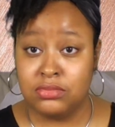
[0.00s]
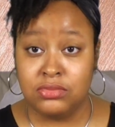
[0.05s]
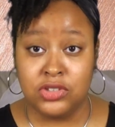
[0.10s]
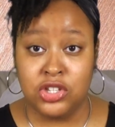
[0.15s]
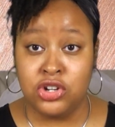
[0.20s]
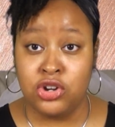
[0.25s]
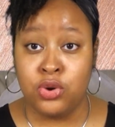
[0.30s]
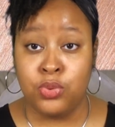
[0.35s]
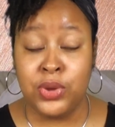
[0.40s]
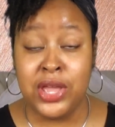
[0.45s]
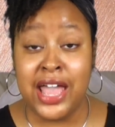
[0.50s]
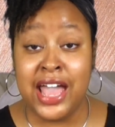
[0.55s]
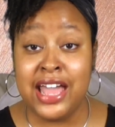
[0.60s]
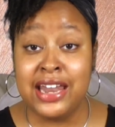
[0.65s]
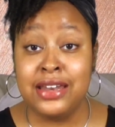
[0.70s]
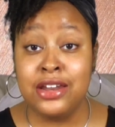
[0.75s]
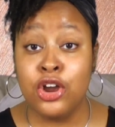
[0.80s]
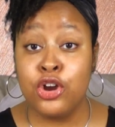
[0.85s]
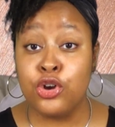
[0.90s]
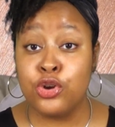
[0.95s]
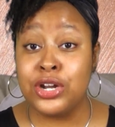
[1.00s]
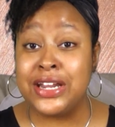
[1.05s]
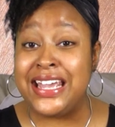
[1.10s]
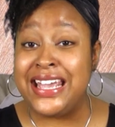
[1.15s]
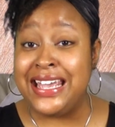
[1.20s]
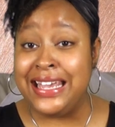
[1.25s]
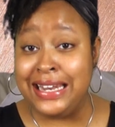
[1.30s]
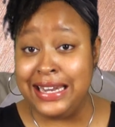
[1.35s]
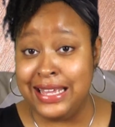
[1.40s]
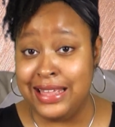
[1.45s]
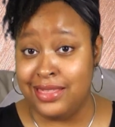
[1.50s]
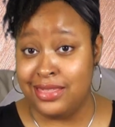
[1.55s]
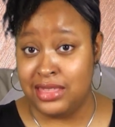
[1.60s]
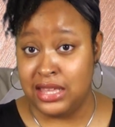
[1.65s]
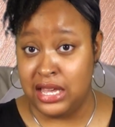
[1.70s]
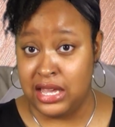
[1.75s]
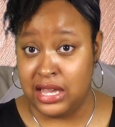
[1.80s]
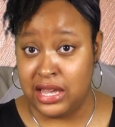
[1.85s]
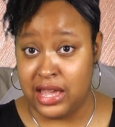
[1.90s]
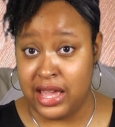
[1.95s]
we hadn't heard
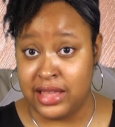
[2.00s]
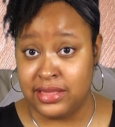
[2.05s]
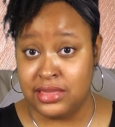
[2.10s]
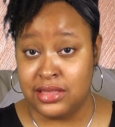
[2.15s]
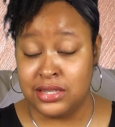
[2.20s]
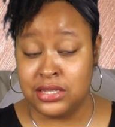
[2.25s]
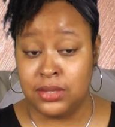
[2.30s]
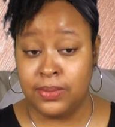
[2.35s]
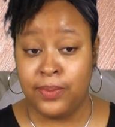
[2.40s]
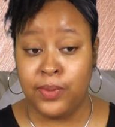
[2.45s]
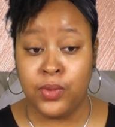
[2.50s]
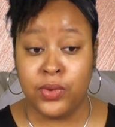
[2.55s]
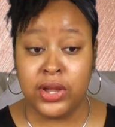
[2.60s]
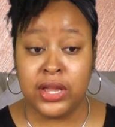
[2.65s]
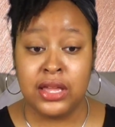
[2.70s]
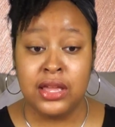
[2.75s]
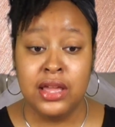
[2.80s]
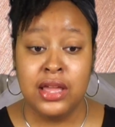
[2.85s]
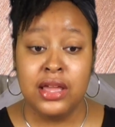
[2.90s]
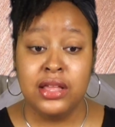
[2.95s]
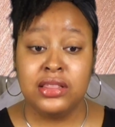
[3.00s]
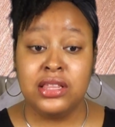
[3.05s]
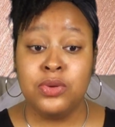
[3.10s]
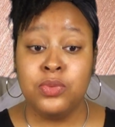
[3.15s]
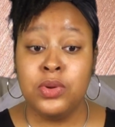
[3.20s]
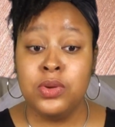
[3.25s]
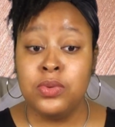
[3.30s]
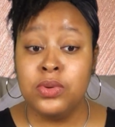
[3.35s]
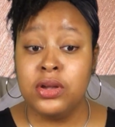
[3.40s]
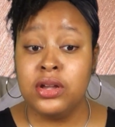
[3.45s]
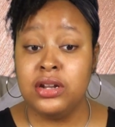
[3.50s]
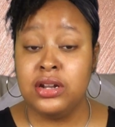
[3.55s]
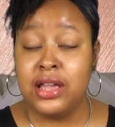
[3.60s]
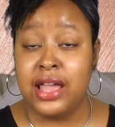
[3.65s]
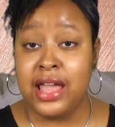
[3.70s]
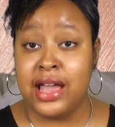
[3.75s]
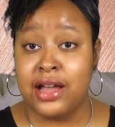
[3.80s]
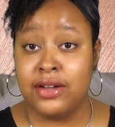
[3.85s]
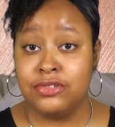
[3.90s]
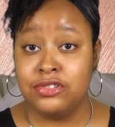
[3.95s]
anything at this point, that we were going to
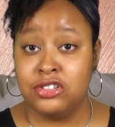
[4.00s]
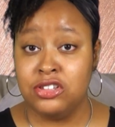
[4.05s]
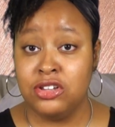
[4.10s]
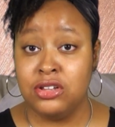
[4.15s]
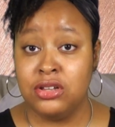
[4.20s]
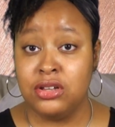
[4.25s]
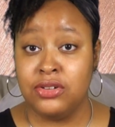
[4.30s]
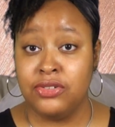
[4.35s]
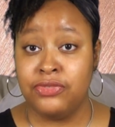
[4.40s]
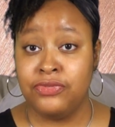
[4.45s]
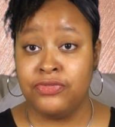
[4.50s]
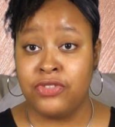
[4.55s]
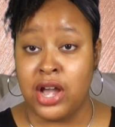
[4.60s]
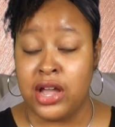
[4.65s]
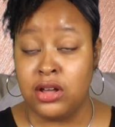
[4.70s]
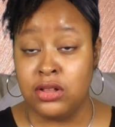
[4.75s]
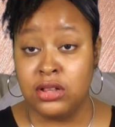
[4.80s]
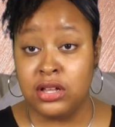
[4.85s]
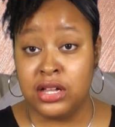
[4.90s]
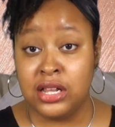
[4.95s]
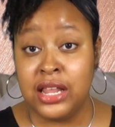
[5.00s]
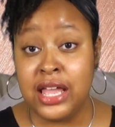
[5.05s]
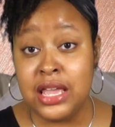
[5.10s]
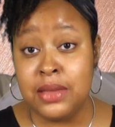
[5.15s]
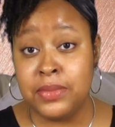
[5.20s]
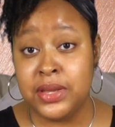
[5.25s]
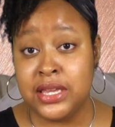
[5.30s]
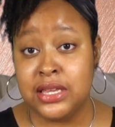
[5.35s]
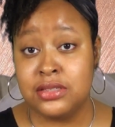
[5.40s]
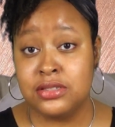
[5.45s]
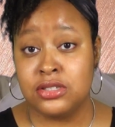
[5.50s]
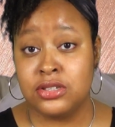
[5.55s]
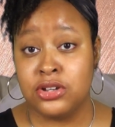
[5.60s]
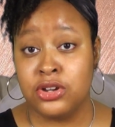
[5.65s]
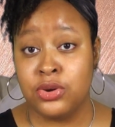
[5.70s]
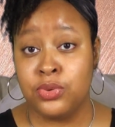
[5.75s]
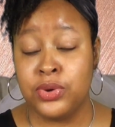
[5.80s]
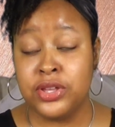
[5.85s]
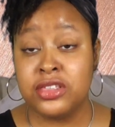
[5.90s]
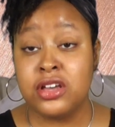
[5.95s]
have to file a claim against
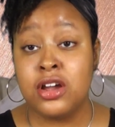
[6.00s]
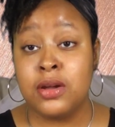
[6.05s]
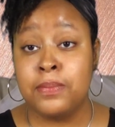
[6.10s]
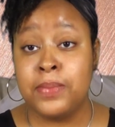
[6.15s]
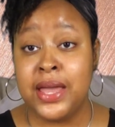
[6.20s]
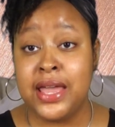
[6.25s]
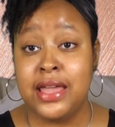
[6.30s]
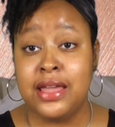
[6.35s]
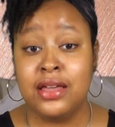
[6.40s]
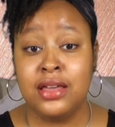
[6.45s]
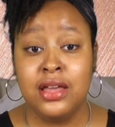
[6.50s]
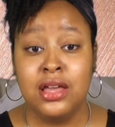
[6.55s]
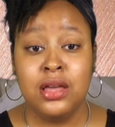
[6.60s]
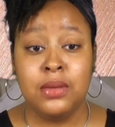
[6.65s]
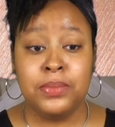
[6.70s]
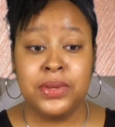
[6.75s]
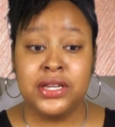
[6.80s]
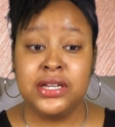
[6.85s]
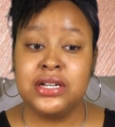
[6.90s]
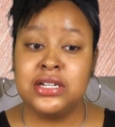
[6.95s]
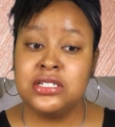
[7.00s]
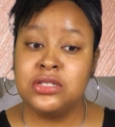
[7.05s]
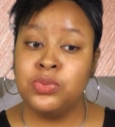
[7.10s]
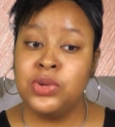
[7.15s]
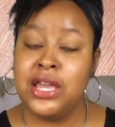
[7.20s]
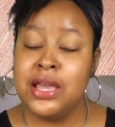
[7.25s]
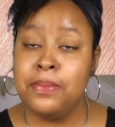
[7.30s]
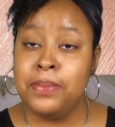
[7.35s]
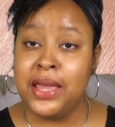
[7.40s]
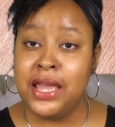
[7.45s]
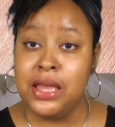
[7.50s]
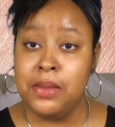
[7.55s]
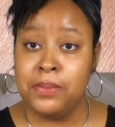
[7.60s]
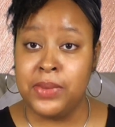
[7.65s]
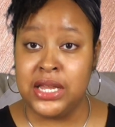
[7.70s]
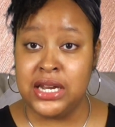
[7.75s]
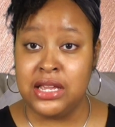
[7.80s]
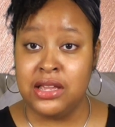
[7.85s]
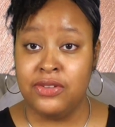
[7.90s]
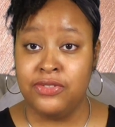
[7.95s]
her with our bank, because we had paid
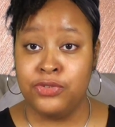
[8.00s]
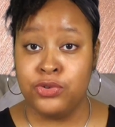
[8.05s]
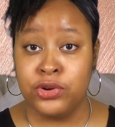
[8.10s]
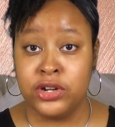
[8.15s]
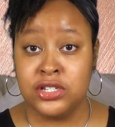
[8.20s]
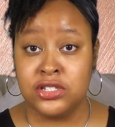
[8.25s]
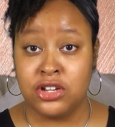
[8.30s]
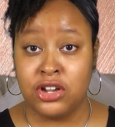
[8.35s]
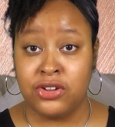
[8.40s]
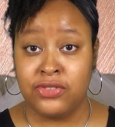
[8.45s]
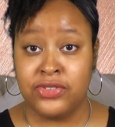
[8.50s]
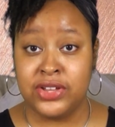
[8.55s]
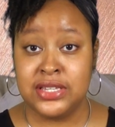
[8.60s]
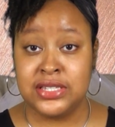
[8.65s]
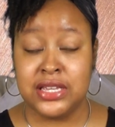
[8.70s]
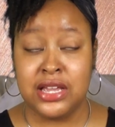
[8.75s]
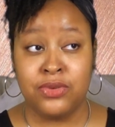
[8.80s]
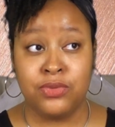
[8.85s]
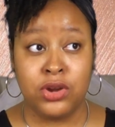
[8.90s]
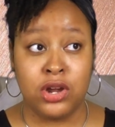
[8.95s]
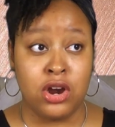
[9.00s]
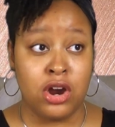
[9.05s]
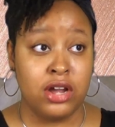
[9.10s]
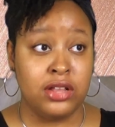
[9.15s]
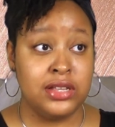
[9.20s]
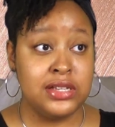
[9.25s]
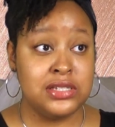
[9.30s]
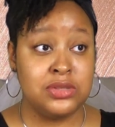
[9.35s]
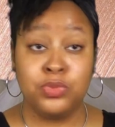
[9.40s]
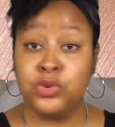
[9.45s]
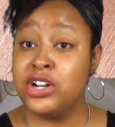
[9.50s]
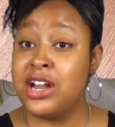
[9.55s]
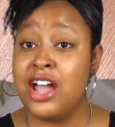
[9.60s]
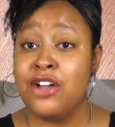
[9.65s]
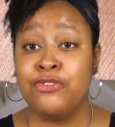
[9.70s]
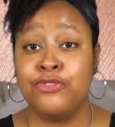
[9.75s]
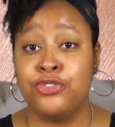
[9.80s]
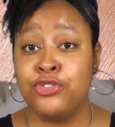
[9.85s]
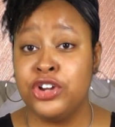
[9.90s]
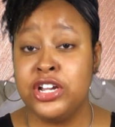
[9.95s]
money for a service. And regardless, we're
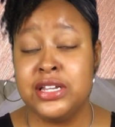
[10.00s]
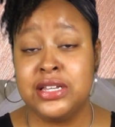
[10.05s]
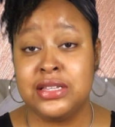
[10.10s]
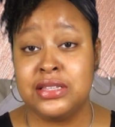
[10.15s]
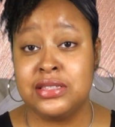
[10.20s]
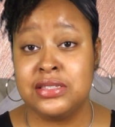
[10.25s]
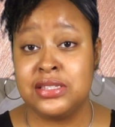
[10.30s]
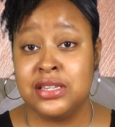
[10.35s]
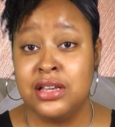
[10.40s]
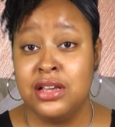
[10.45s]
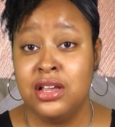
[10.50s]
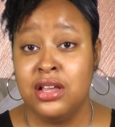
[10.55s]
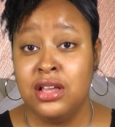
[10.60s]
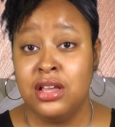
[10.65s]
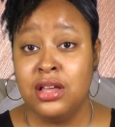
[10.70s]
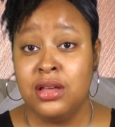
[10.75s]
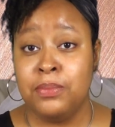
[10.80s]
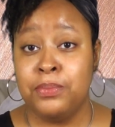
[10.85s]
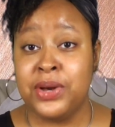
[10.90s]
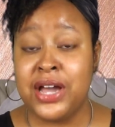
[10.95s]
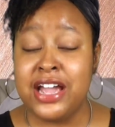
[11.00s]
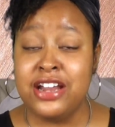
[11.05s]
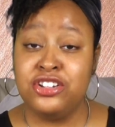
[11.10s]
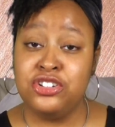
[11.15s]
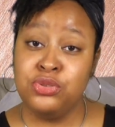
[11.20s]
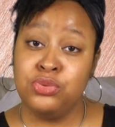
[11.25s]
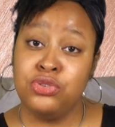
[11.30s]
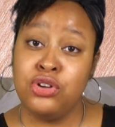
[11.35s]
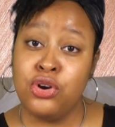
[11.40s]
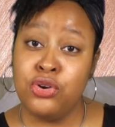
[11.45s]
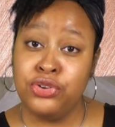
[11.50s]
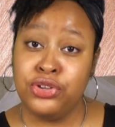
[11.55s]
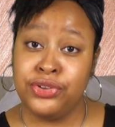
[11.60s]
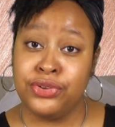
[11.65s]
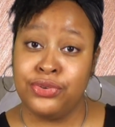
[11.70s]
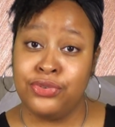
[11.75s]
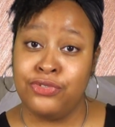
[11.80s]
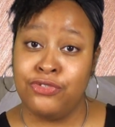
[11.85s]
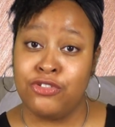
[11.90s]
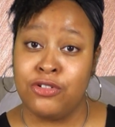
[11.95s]
not friends, but I do know
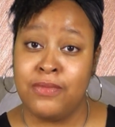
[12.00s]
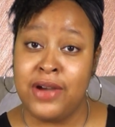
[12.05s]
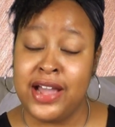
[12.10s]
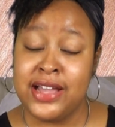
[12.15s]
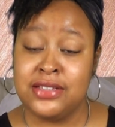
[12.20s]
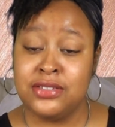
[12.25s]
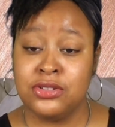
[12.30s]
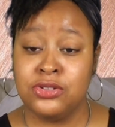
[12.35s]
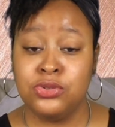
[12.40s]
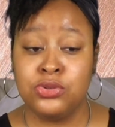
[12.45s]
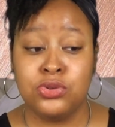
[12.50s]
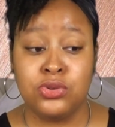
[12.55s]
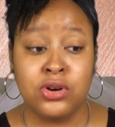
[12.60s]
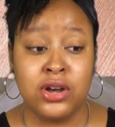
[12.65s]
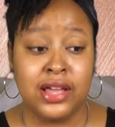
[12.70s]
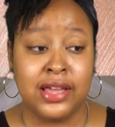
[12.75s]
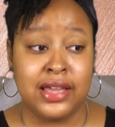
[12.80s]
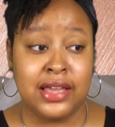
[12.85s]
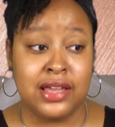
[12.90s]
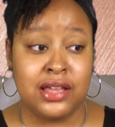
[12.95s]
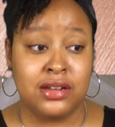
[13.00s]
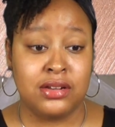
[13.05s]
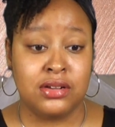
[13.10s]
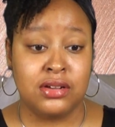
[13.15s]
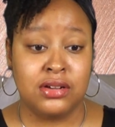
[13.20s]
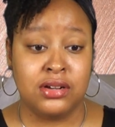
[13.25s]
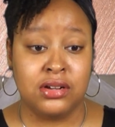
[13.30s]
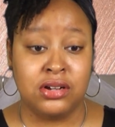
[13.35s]
you from high school, and